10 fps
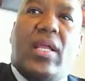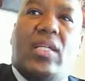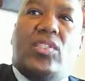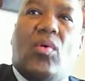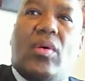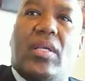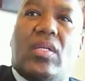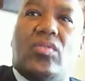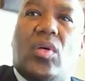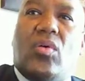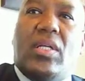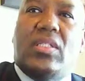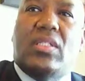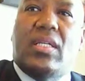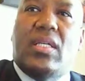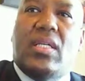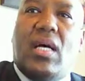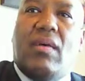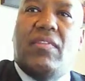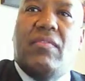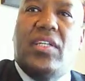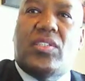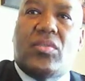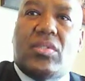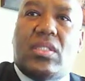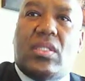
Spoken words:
a jointly controlled entity of the ventures,